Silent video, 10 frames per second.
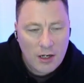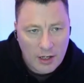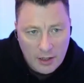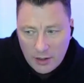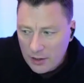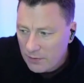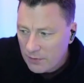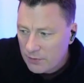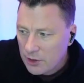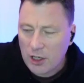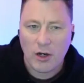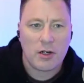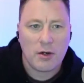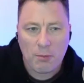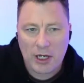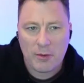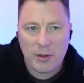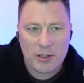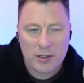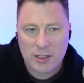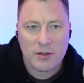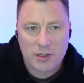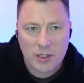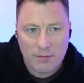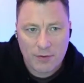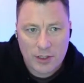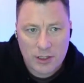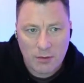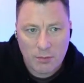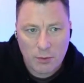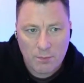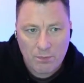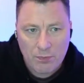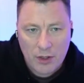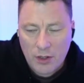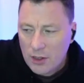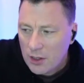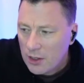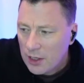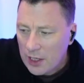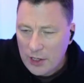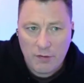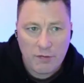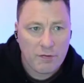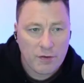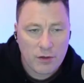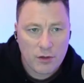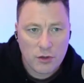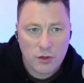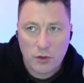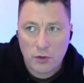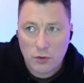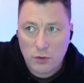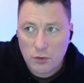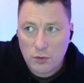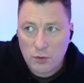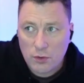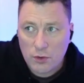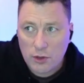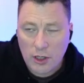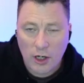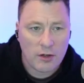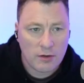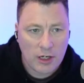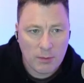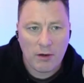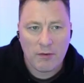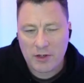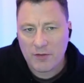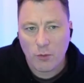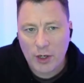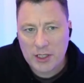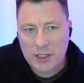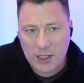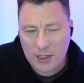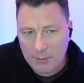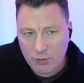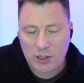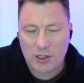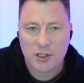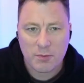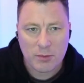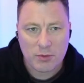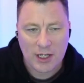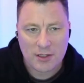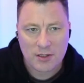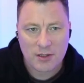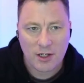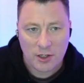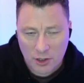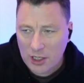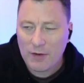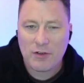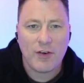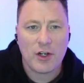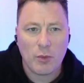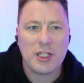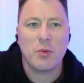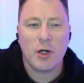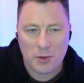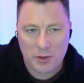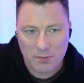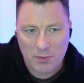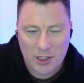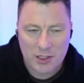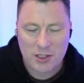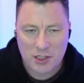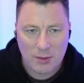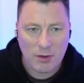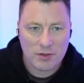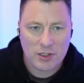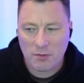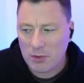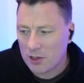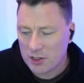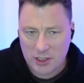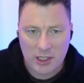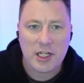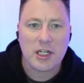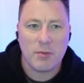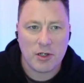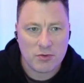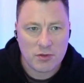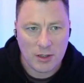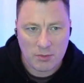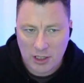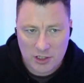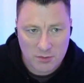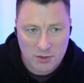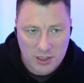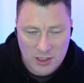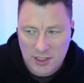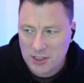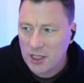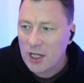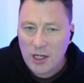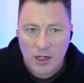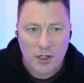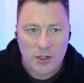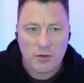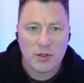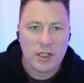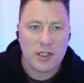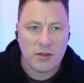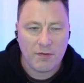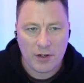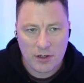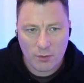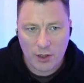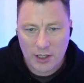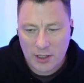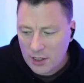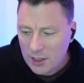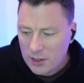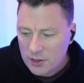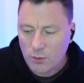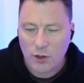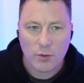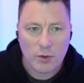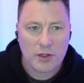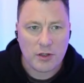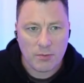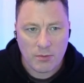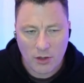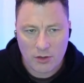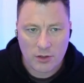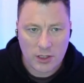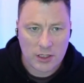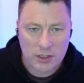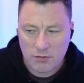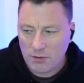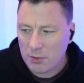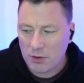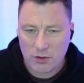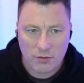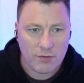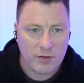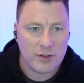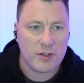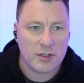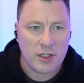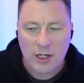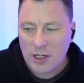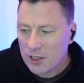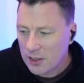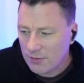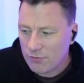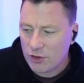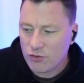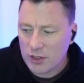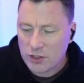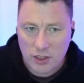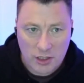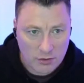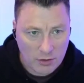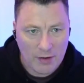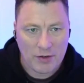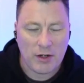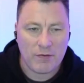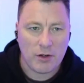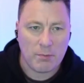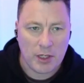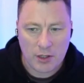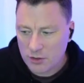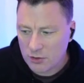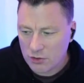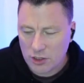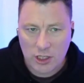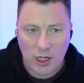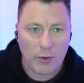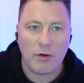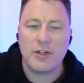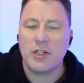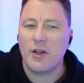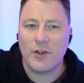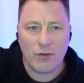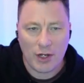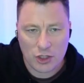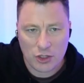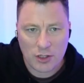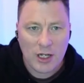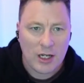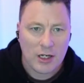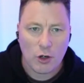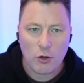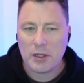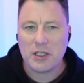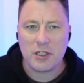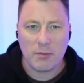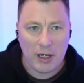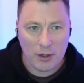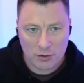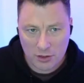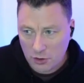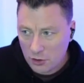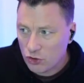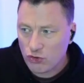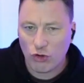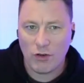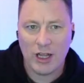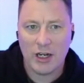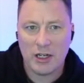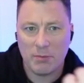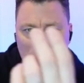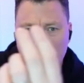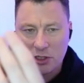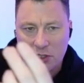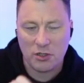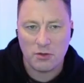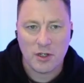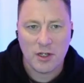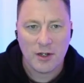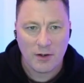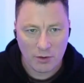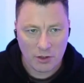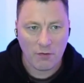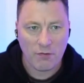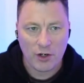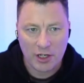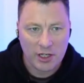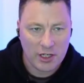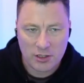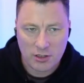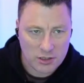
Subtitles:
like, you can't complain about the sales team, for example, if you can't come up with a different way to get that product into people's hands. Like you're going to have to find a way to work with them. And it's the same, obviously, with marketing and any commercial team, customer success. Like you need to find a way to work with them on the things that are important versus kind of retrenching or having different opinions or just going off in a different direction and hoping somehow that you can draw a line between the two when you finally get to